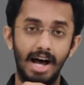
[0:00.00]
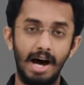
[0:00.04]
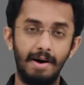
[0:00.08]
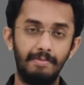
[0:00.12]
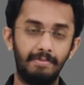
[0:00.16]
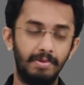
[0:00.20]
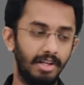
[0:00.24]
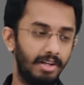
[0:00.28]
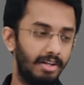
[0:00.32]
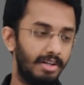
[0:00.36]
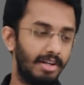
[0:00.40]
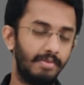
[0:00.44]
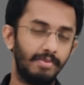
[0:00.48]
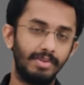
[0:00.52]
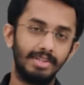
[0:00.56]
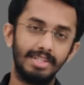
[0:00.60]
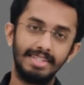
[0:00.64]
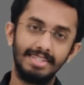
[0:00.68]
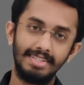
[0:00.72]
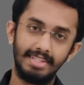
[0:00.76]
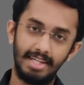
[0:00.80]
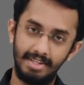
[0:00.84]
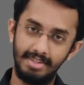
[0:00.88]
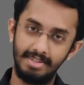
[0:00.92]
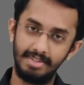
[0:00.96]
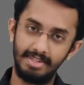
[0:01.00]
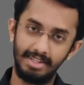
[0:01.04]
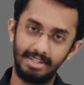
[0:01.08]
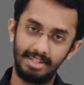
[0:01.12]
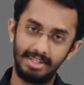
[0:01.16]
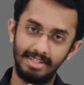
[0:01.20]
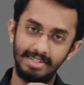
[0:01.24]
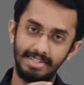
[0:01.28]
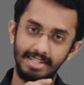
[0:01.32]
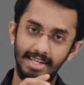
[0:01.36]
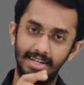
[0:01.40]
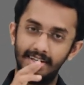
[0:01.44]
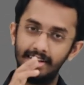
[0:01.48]
After you're done with the sensing
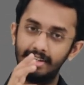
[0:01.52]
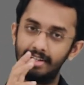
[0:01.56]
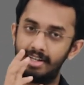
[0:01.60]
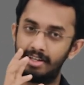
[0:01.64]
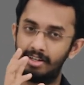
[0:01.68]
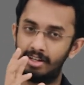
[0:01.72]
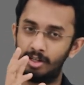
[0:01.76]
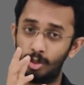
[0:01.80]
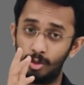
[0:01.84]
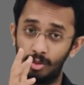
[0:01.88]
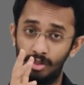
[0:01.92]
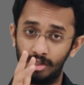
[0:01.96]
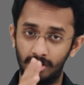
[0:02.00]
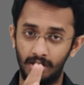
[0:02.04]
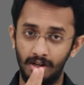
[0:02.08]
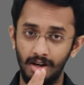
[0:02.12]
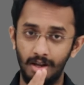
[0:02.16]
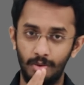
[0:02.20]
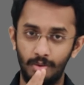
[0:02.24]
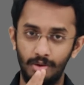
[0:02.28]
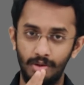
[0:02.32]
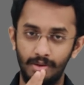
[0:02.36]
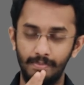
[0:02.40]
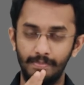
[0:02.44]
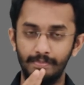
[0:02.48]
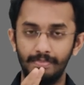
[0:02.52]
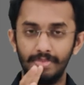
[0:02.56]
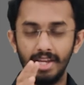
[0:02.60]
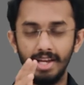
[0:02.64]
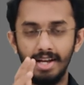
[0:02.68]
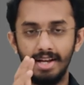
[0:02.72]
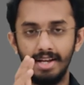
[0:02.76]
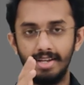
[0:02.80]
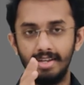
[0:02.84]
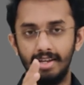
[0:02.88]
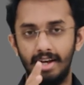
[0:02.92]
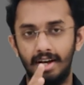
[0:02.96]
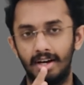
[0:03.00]
and sending data to the cloud,
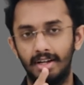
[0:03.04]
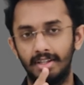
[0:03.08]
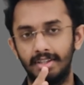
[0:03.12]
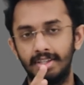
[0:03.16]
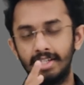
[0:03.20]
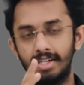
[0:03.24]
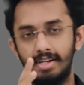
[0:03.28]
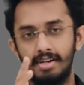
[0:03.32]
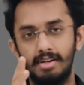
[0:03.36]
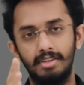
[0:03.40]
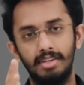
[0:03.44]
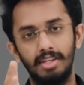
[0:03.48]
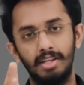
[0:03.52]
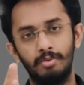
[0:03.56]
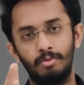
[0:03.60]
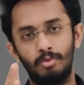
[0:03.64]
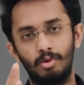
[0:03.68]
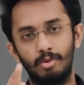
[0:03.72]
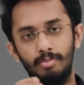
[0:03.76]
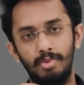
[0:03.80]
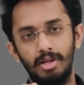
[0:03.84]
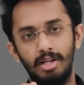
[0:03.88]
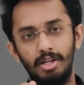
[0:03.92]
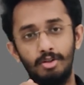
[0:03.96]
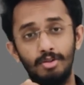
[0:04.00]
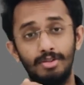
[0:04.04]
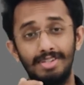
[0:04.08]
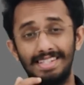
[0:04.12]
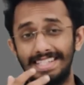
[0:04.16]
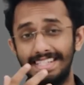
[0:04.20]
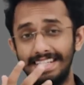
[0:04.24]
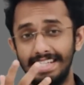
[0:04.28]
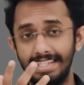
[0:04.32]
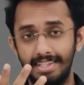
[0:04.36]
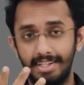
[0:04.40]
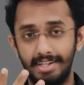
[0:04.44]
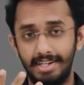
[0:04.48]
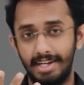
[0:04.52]
third thing would be to
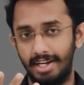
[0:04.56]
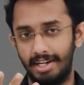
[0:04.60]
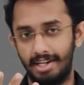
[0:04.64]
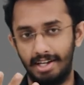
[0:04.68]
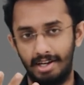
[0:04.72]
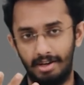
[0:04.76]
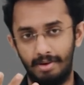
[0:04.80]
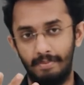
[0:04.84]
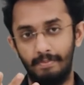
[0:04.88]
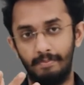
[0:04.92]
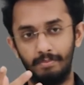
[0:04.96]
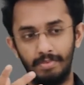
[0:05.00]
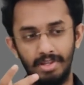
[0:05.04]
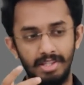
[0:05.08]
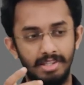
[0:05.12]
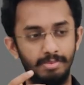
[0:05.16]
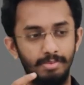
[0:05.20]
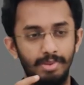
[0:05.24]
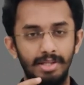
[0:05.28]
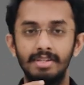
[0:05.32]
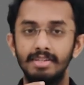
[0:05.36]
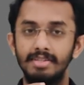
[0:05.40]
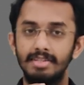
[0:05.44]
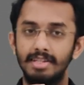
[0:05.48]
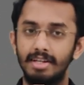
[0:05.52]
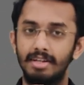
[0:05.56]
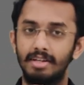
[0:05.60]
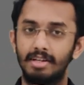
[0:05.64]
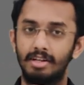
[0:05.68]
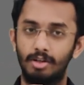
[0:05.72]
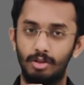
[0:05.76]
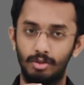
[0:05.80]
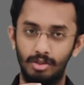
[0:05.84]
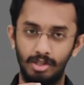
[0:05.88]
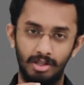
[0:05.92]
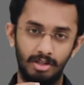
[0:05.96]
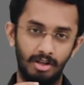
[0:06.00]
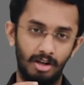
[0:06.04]
see the data that's been
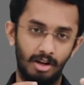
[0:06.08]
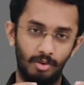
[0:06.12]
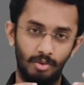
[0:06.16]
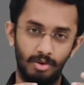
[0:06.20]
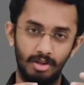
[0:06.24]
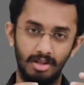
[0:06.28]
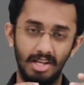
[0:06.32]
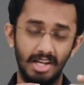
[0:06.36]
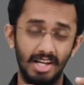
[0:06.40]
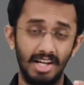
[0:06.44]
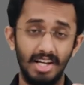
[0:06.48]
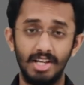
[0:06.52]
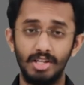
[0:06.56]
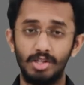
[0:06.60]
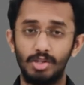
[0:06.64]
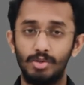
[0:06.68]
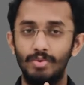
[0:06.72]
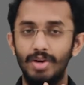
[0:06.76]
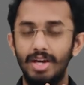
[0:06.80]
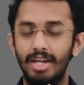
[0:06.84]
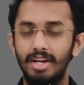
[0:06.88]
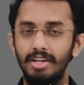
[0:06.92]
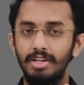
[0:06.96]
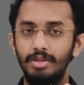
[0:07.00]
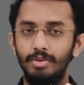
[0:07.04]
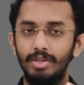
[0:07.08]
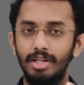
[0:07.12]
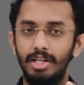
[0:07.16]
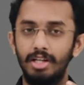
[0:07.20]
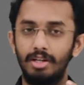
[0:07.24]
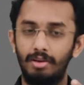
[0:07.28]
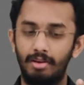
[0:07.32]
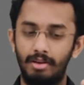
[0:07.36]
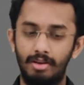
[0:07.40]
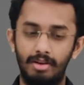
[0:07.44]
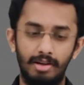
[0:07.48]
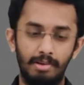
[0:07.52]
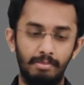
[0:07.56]
sent to the cloud. So wherein you
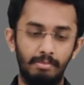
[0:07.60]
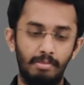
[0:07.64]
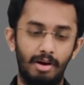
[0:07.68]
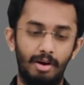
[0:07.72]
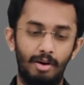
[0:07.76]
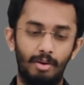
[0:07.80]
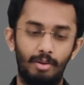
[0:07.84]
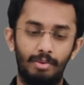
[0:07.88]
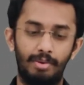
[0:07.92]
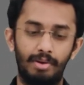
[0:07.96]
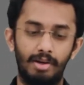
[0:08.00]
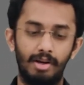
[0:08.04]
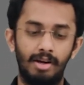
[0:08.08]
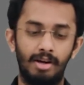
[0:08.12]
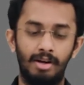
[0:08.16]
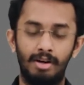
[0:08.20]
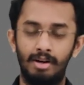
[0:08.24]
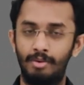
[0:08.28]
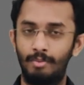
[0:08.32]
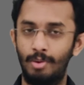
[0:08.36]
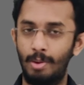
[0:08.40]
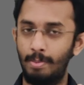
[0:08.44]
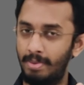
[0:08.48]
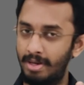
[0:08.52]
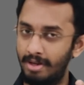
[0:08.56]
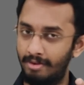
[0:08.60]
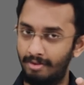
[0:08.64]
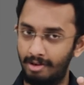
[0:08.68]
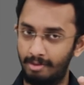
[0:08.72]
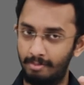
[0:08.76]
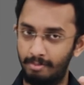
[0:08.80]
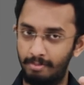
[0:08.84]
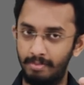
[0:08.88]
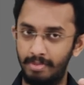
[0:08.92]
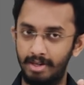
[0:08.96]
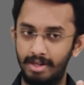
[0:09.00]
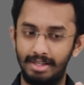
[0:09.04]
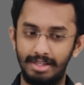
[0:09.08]
need to learn about web
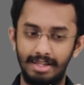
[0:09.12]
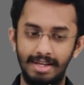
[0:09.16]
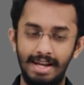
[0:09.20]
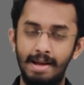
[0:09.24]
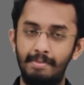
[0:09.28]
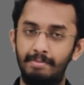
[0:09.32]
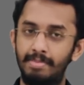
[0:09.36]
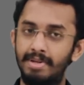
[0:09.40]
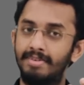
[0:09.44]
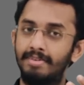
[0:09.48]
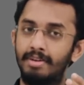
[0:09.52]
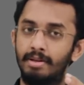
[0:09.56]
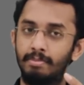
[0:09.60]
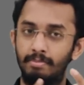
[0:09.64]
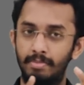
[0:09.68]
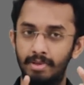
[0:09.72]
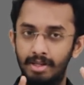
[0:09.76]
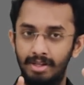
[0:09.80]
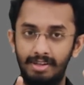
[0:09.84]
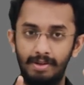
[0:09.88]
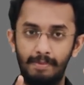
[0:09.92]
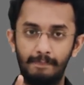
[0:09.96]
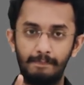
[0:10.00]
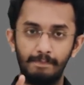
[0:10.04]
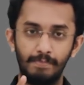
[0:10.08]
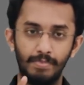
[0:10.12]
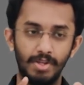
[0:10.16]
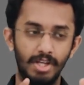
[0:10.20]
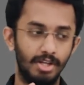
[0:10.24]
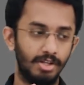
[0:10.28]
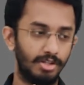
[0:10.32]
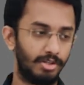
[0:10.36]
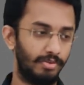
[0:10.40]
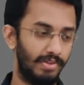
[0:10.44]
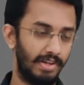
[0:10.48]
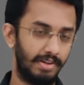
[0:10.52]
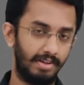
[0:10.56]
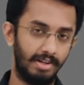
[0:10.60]
development and app development.
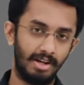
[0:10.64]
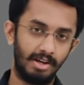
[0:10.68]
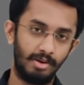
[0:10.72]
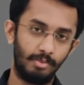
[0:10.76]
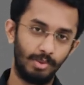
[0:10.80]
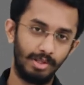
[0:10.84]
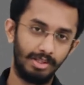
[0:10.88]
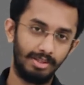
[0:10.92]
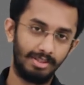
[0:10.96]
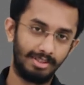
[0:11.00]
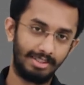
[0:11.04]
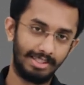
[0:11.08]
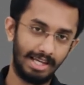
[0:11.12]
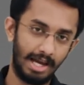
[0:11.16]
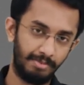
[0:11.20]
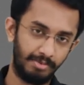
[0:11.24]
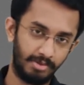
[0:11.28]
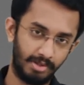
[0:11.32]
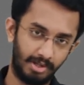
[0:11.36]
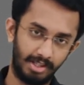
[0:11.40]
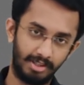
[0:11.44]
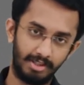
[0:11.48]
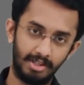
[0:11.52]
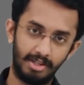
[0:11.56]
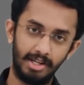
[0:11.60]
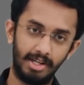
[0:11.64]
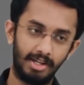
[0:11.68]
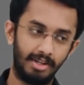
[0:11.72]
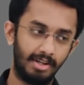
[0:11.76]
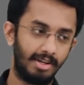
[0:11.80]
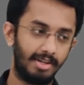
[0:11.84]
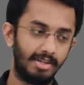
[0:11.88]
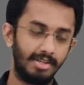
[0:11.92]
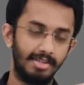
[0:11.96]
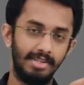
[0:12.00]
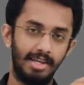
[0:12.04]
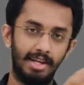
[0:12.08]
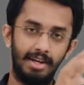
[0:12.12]
So we are done with capturing the
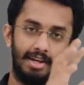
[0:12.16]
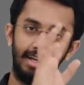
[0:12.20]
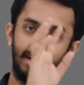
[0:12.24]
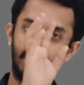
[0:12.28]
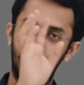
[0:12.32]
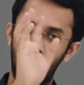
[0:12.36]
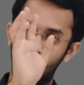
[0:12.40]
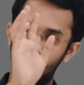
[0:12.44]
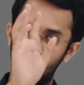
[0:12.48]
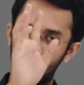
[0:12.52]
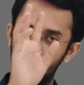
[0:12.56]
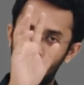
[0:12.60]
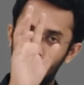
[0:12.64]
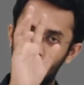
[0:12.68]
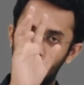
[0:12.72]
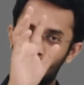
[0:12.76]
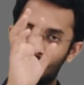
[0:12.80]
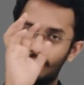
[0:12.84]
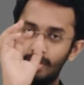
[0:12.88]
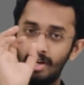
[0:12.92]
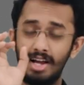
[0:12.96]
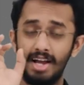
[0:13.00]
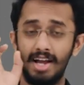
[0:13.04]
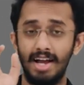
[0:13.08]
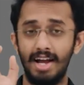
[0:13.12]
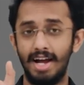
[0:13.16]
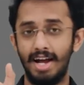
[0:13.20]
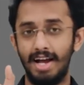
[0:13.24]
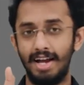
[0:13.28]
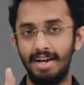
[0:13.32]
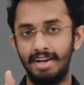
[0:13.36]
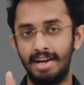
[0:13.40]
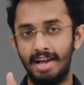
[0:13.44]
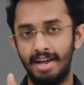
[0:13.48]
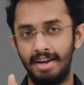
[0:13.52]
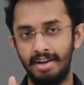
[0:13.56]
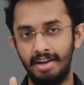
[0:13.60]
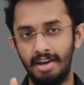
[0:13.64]
data, sending it to the cloud,
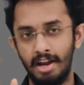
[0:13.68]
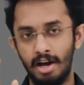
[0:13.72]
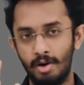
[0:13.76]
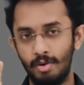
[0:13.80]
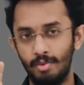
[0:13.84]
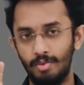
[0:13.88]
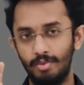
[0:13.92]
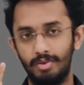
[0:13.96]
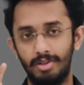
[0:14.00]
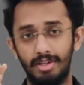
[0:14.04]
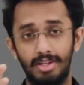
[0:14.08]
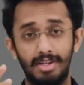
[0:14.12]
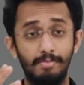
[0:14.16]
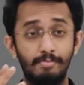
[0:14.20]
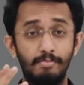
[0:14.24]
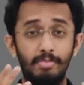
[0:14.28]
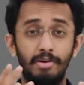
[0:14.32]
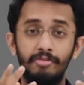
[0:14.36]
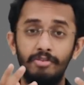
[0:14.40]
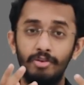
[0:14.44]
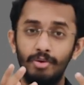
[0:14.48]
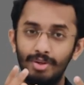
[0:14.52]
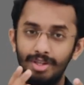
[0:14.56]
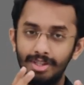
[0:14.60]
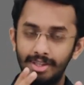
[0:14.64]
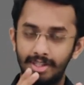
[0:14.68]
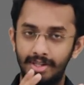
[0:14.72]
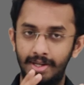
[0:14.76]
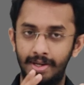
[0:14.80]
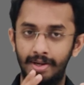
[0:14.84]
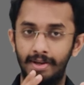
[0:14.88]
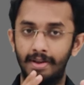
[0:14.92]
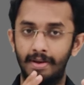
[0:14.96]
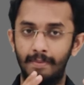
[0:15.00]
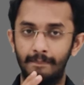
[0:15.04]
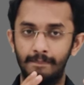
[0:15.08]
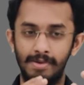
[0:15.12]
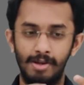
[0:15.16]
and now previewing the
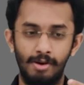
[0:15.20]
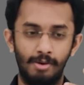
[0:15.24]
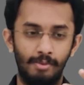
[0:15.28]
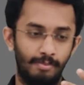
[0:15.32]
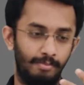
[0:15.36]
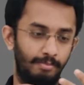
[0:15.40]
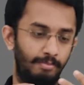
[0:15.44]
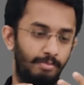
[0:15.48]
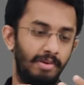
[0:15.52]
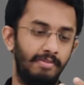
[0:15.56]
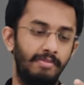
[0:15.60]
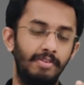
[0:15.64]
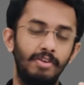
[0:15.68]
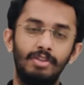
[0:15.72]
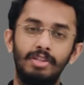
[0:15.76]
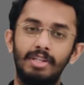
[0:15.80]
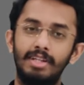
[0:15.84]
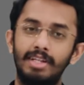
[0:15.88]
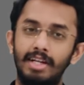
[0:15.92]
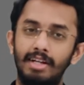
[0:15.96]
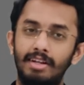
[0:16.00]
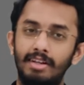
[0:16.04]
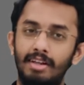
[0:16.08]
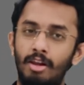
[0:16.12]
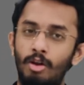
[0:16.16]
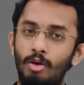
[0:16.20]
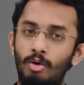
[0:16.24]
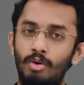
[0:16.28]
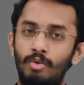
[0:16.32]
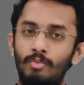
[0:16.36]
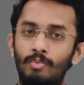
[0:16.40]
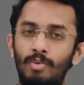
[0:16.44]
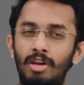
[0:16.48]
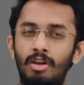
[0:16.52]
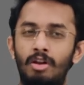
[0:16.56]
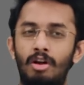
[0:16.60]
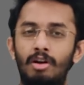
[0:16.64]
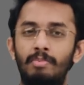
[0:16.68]
data. Now previewing the data
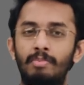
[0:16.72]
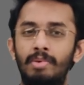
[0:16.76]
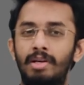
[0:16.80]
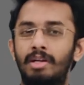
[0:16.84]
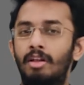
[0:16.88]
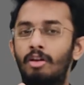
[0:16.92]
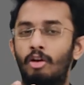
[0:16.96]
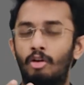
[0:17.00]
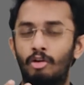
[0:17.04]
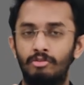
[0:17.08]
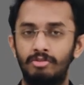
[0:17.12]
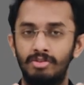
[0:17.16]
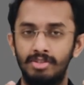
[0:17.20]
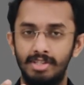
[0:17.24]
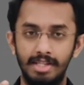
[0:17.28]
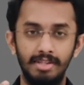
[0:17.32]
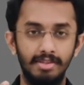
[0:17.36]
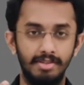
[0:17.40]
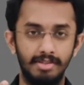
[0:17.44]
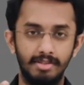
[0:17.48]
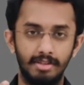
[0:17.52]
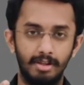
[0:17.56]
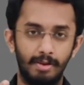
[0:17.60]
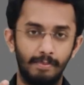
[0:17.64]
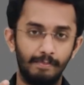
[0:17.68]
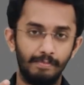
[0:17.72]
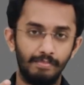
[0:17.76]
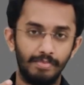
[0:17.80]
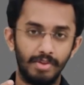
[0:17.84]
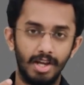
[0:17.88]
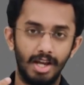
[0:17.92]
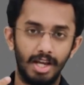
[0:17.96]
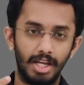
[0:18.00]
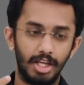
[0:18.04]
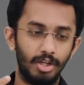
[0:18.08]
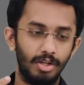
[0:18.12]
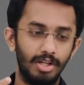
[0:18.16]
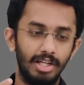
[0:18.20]
alone will not make a lot of sense.
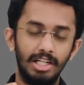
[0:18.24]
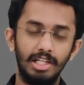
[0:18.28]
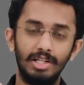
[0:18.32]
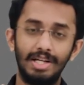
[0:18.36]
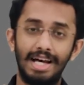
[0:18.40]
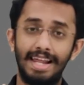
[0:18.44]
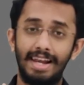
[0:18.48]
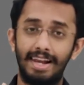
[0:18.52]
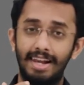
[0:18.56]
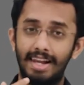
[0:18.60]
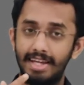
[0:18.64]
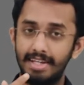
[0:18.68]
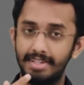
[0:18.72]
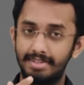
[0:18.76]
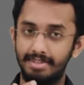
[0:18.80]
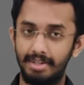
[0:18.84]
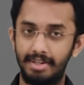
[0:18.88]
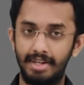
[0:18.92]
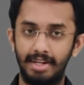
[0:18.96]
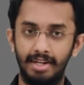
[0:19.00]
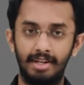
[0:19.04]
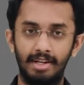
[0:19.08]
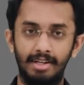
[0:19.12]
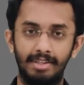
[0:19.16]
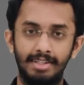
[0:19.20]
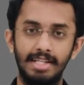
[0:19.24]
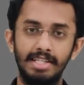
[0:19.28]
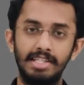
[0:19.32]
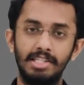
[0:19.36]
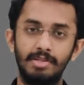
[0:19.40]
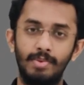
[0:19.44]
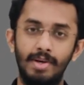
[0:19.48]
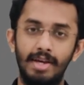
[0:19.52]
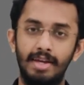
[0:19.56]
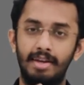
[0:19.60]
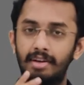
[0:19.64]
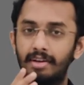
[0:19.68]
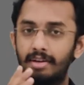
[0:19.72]
you need to analyze the data.
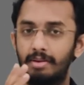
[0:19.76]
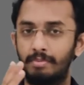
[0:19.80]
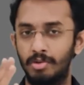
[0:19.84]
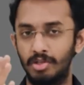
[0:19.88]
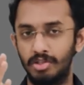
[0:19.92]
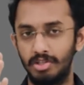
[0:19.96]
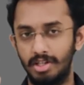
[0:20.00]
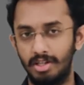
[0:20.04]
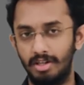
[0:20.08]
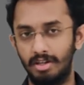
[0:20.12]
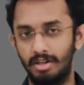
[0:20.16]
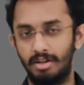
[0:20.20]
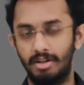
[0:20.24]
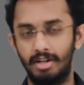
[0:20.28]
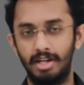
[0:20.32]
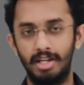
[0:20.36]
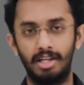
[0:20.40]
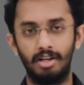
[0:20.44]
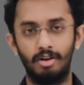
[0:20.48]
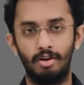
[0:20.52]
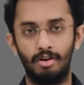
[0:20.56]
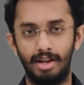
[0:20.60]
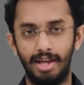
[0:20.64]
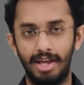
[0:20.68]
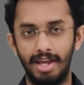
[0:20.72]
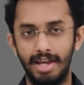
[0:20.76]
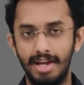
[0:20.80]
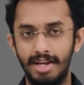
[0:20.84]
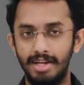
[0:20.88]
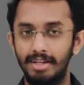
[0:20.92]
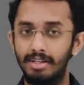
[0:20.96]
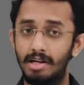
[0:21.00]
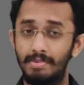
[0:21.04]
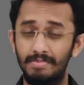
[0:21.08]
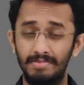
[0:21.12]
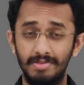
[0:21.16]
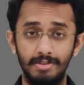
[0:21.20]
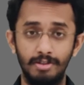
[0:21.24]
That's where machine learning or
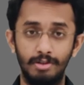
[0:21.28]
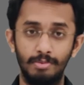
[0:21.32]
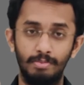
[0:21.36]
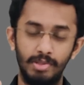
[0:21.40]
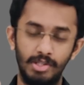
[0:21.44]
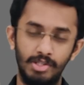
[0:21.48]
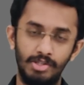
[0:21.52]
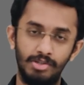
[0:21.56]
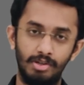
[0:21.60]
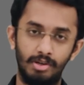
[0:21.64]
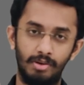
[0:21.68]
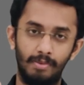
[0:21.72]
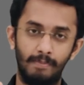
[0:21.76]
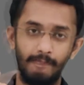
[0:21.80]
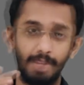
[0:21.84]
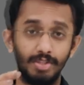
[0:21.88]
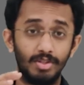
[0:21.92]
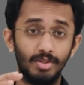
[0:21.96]
AI comes into picture.